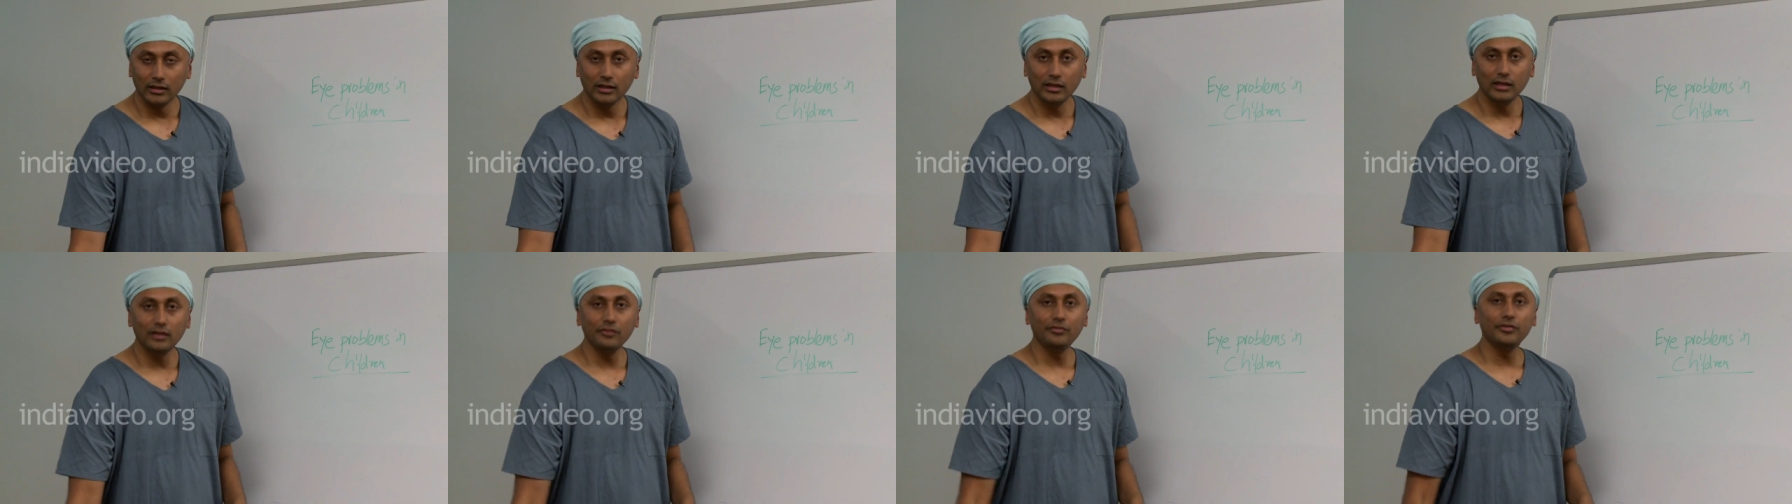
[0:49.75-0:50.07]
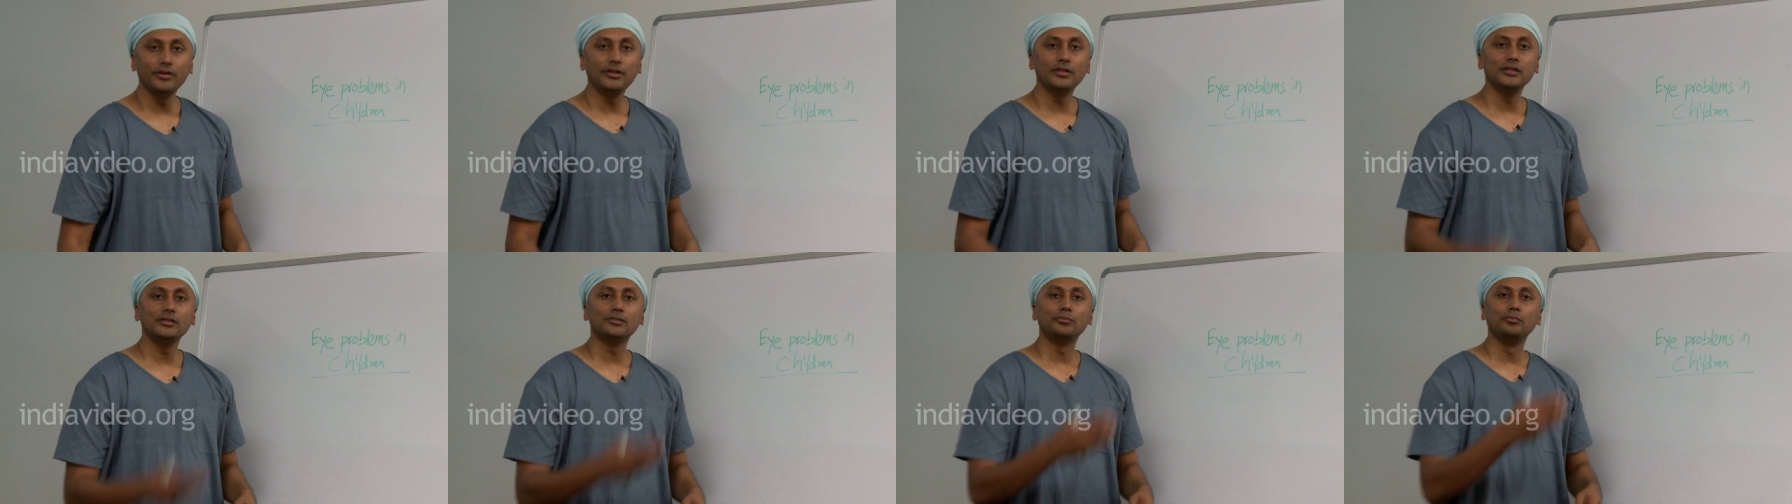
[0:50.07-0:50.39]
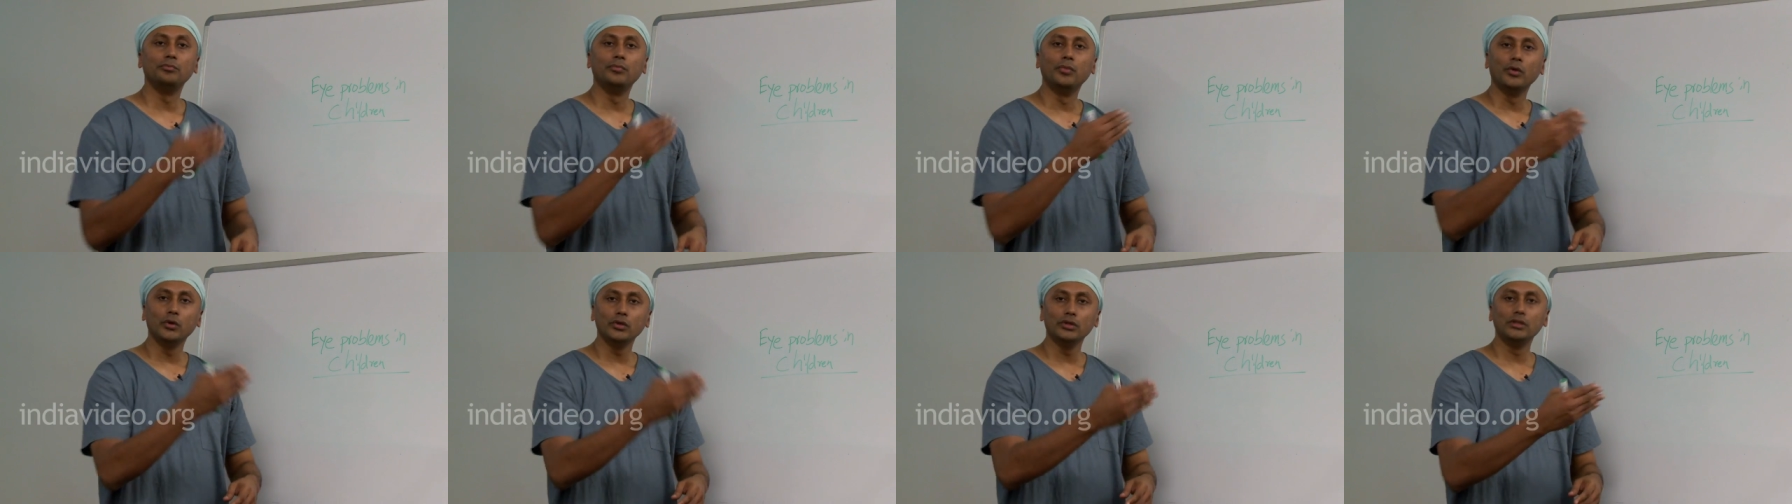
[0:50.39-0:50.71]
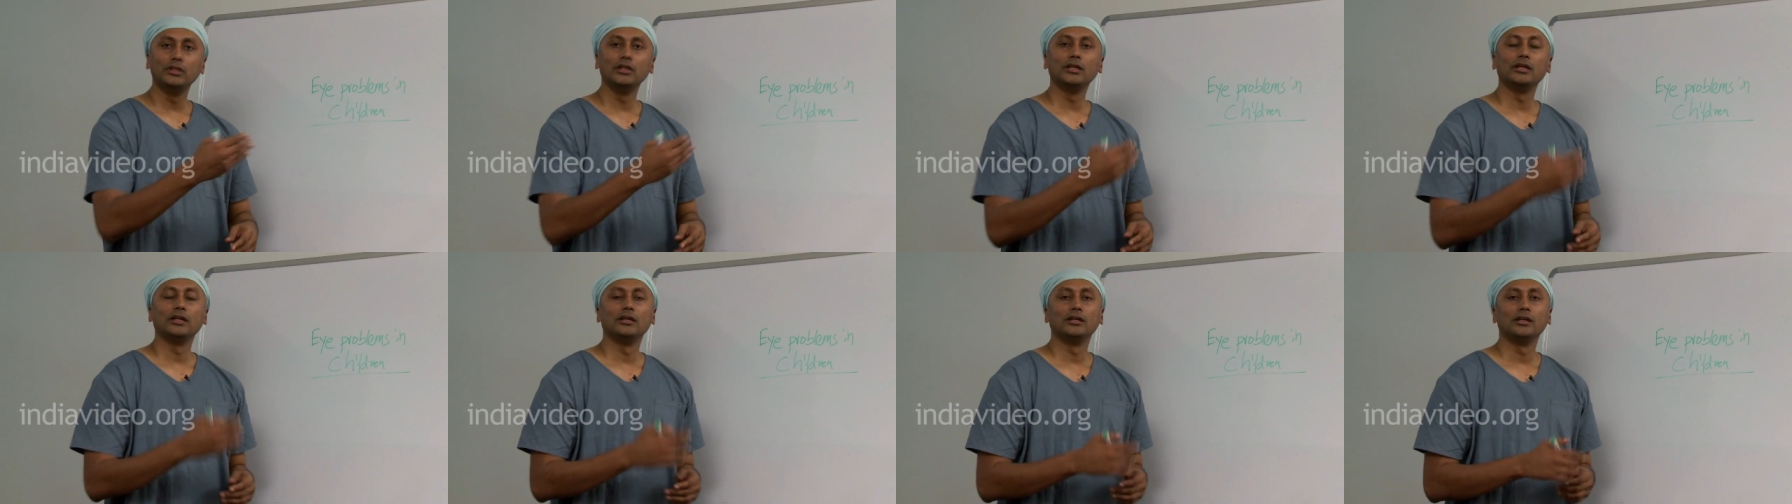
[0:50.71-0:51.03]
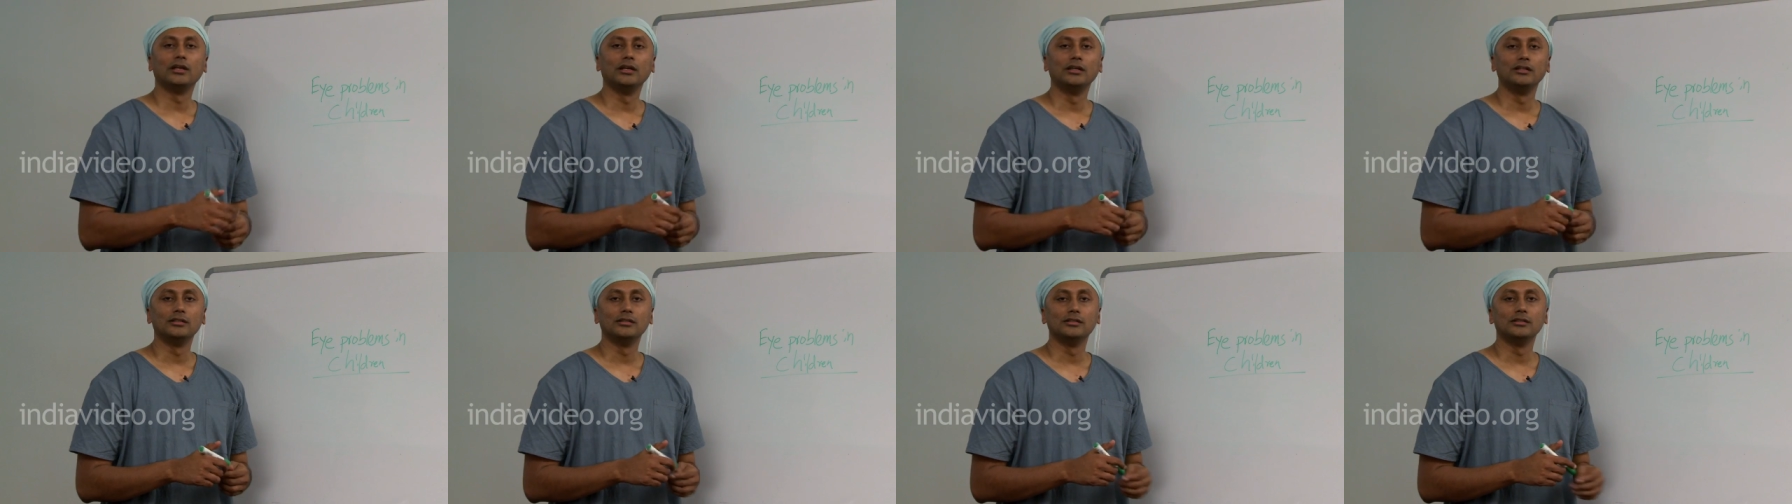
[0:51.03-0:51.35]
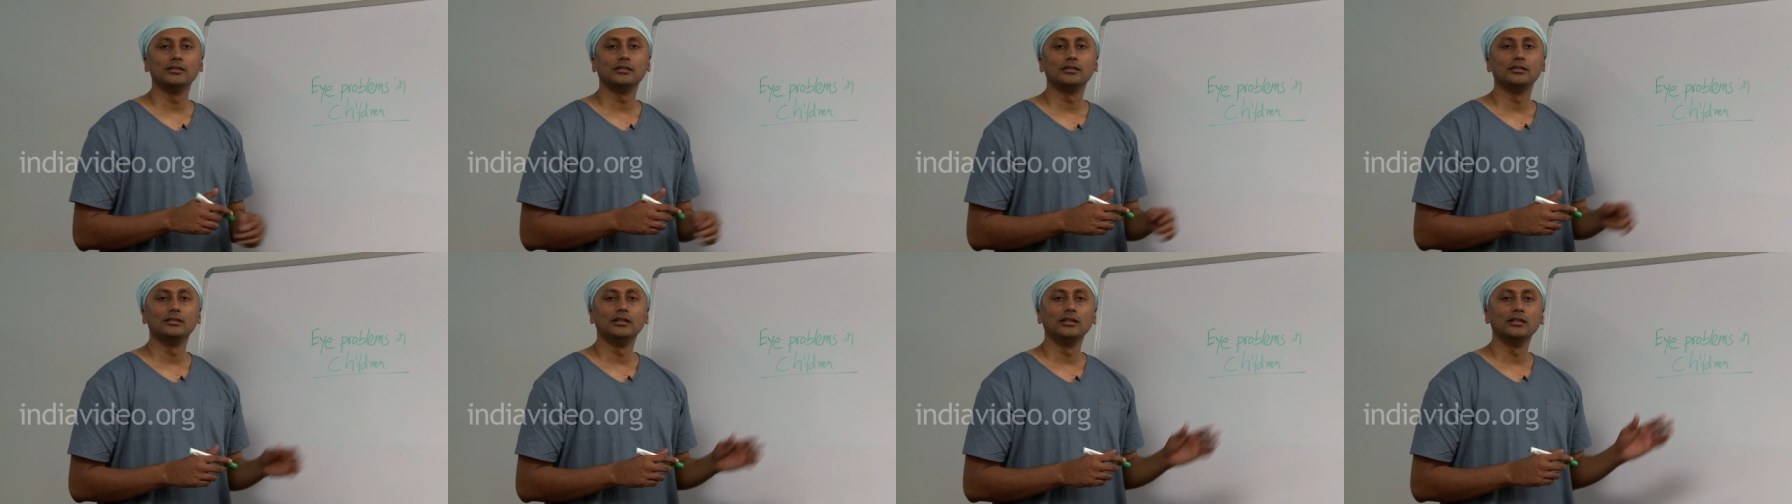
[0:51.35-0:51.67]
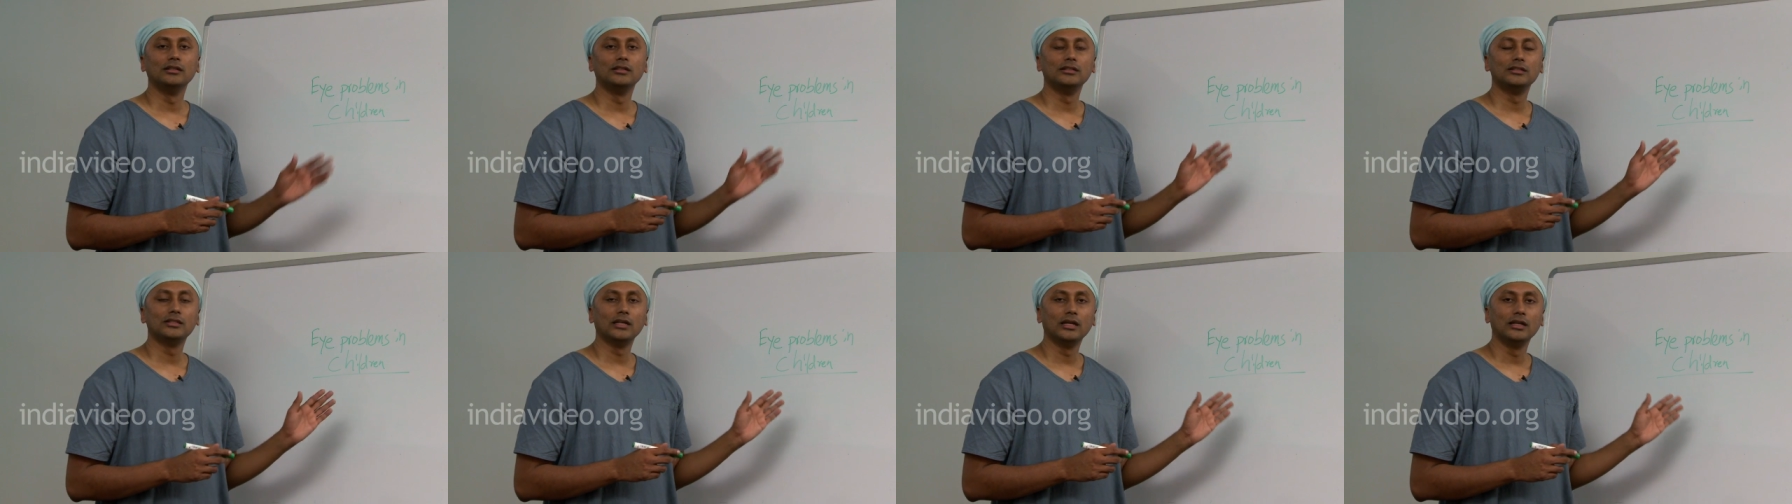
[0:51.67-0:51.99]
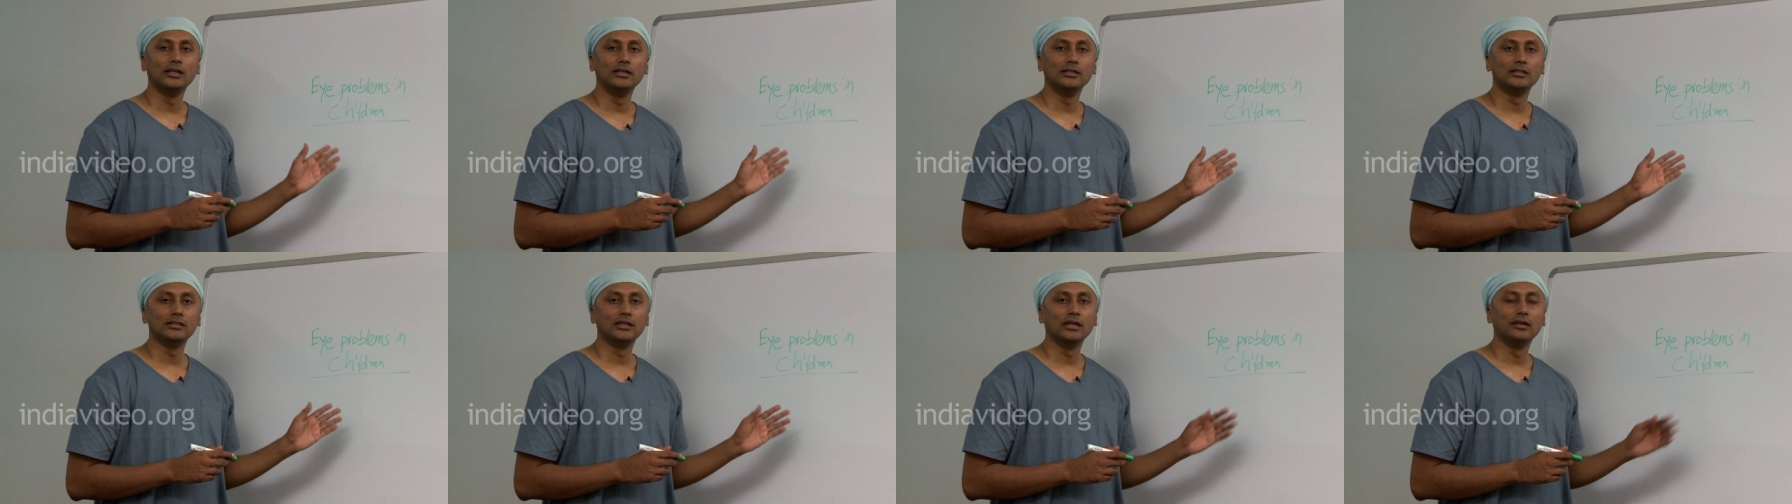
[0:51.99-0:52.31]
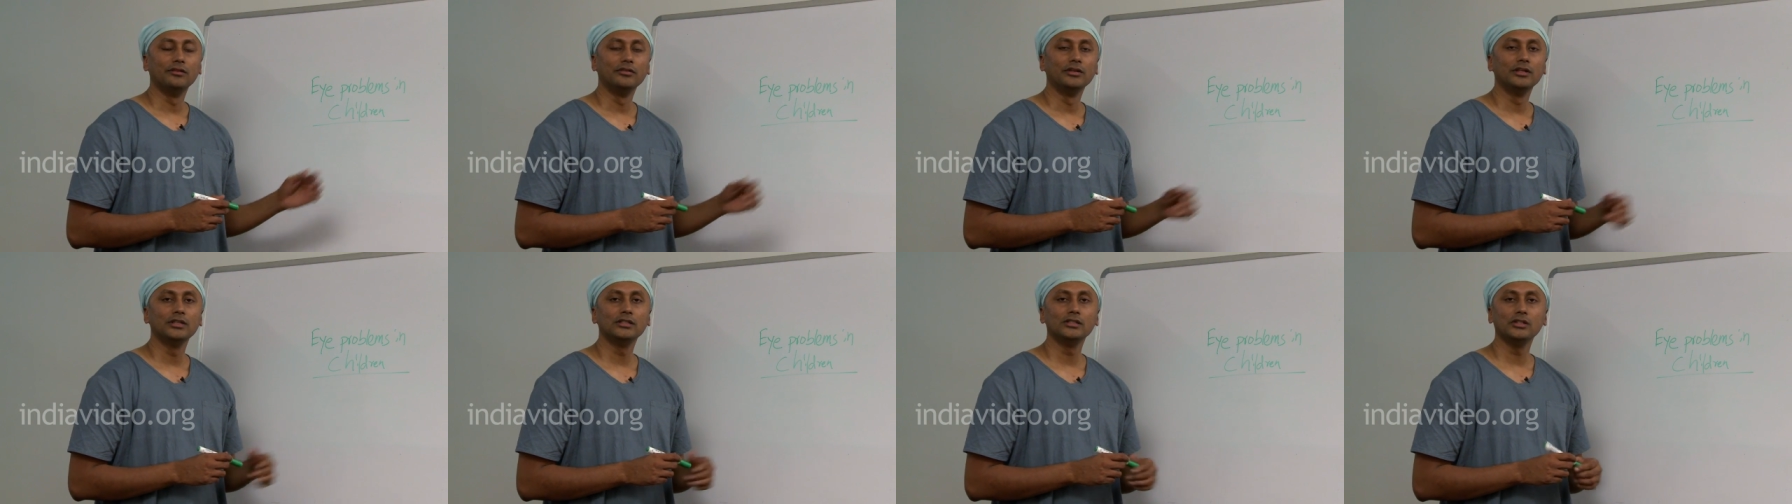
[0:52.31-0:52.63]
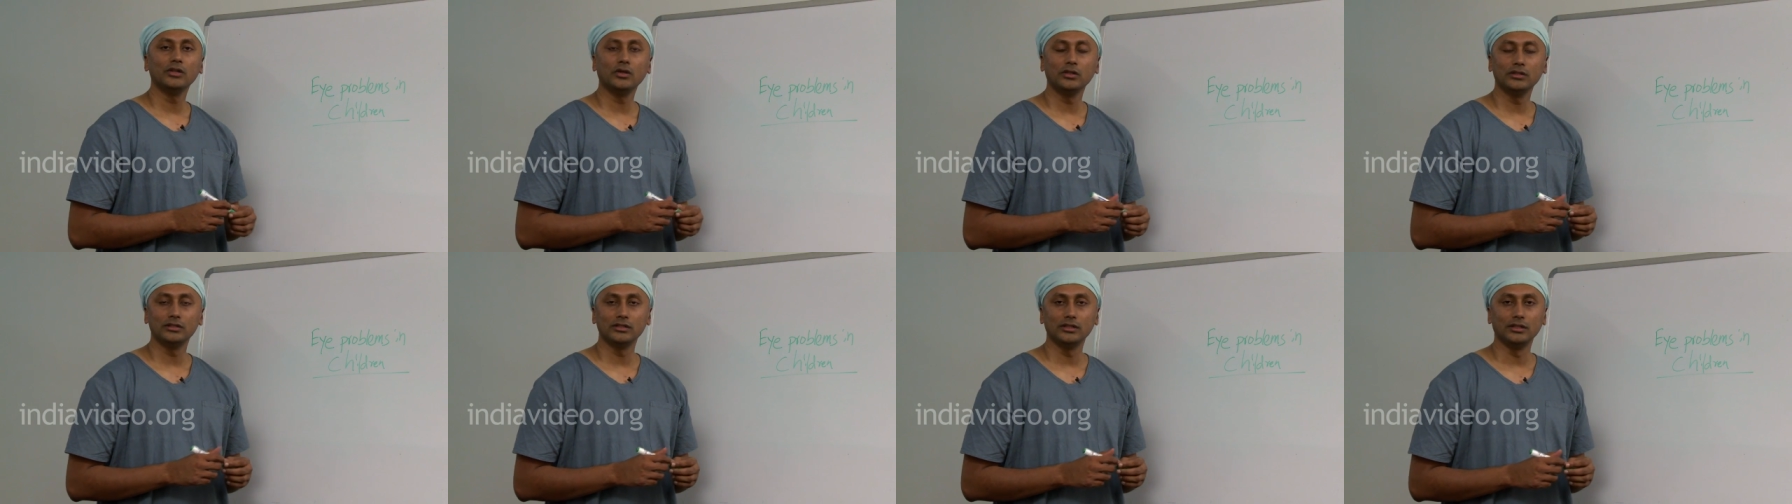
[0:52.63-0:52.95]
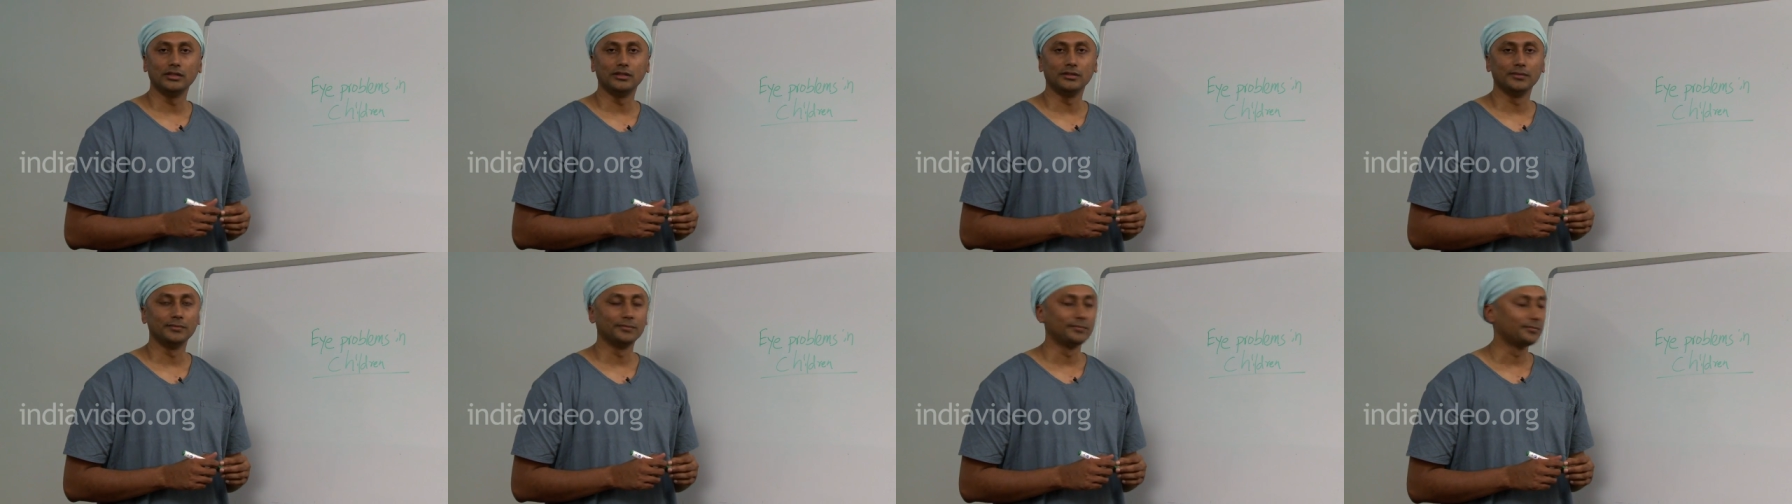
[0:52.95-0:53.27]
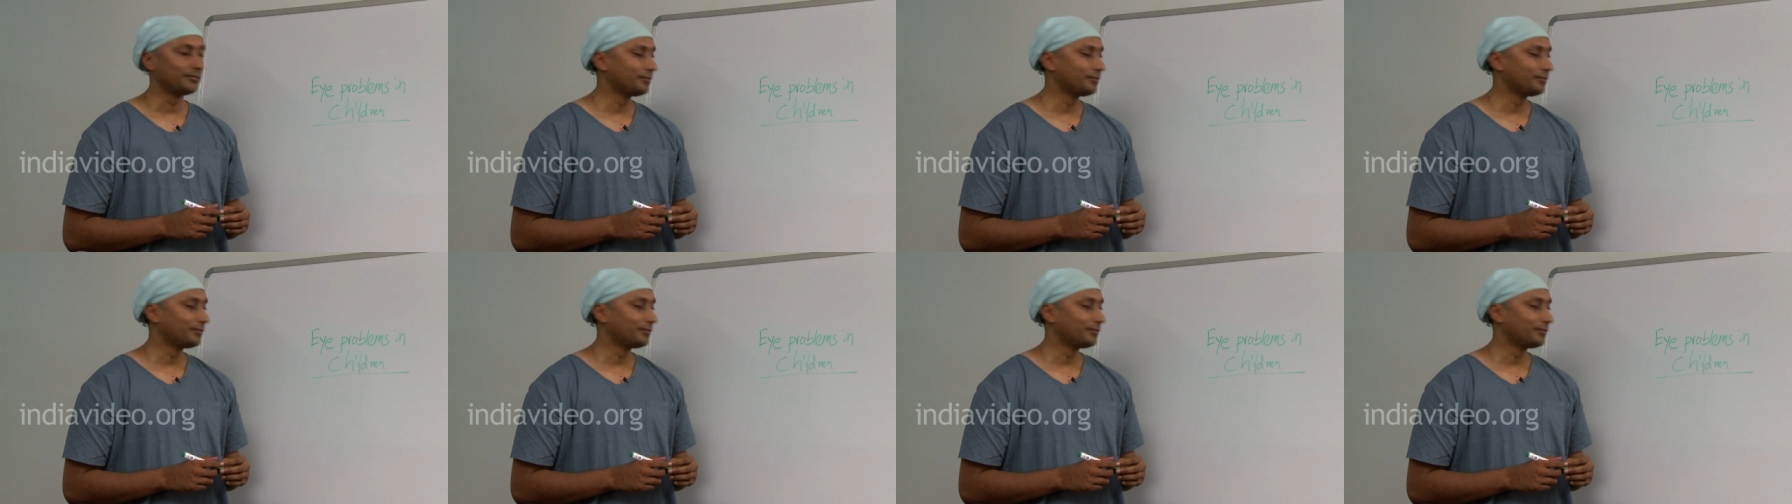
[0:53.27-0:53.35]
If it is both the cases, then the child is having a short sight.